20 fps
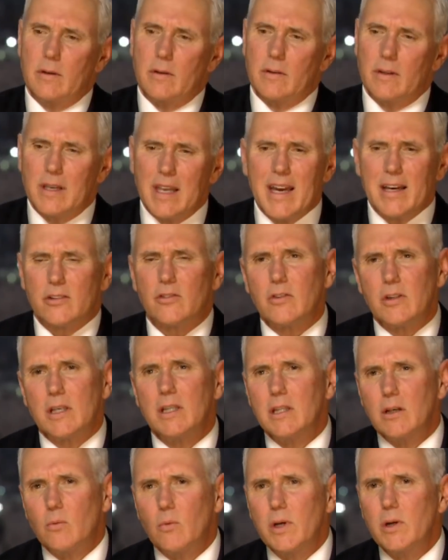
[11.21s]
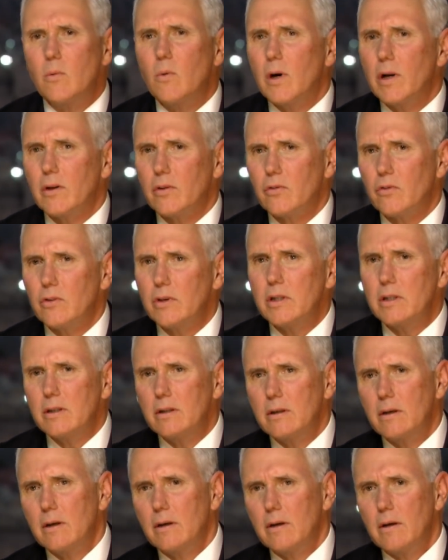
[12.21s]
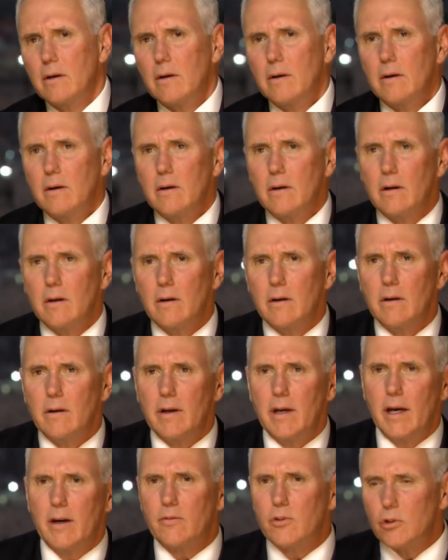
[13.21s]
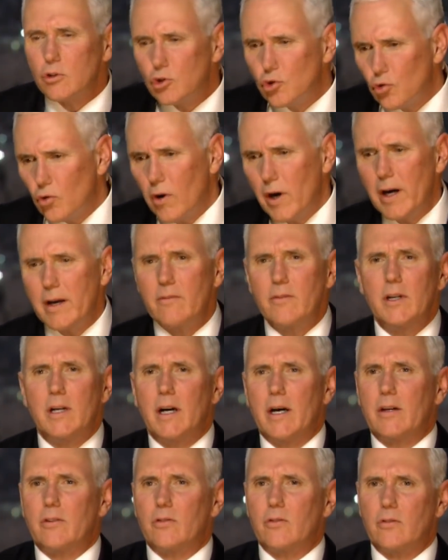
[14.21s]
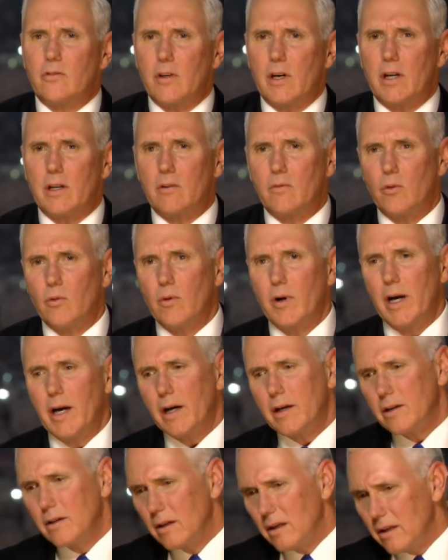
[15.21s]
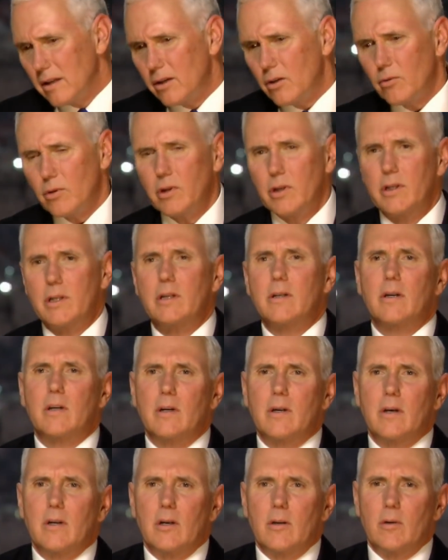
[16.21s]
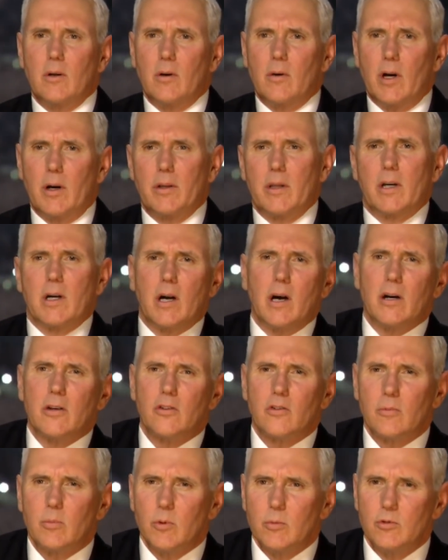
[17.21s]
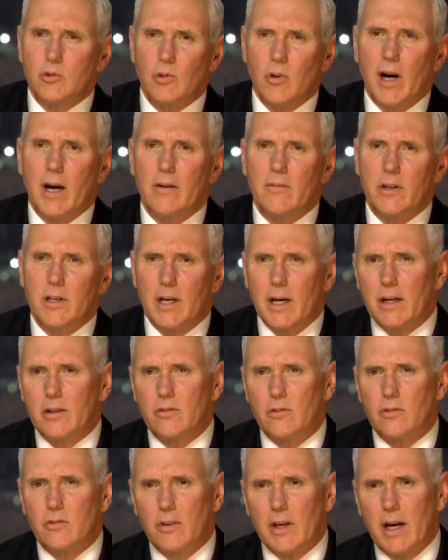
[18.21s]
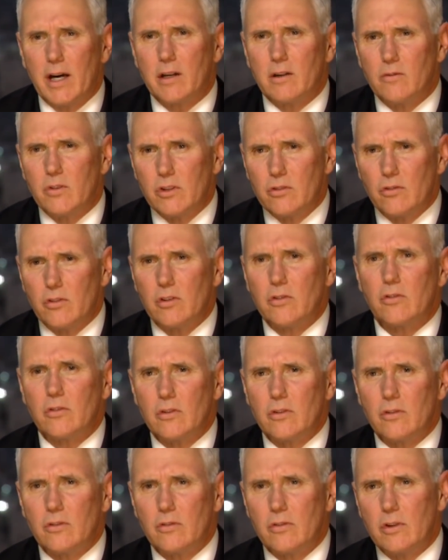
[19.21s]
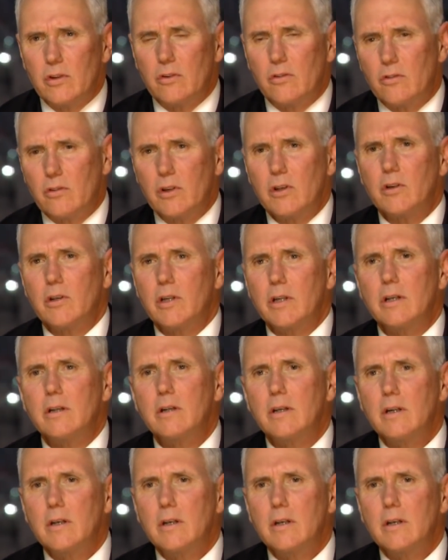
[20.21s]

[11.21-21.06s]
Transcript: The, the last thing that we want to see uh, after driving ISIS out of Iraq and literally on the cusp of driving ISIS out of existence in Syria